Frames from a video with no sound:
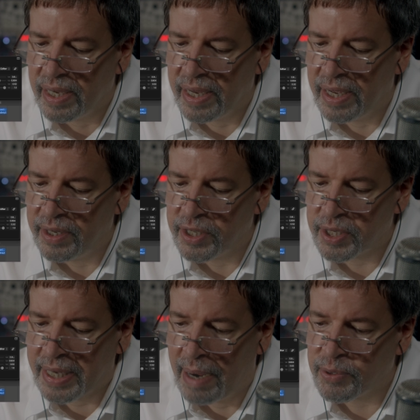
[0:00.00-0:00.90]
and
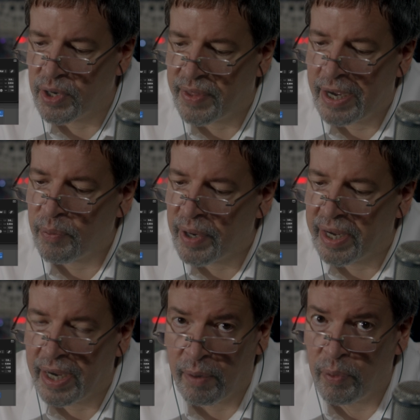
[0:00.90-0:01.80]
it's captured that
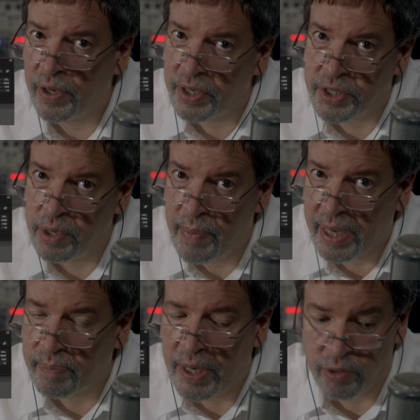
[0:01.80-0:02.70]
way. I wanted to
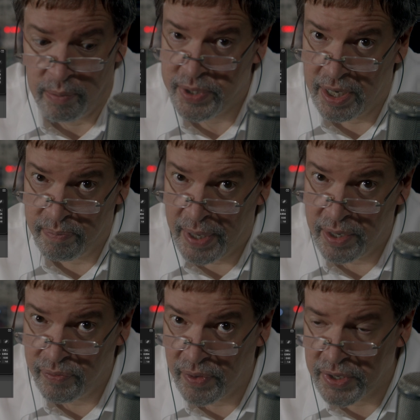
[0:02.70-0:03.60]
make my drum sound
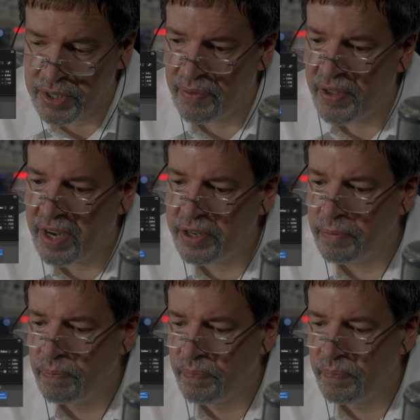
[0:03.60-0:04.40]
better for the stuff that I do.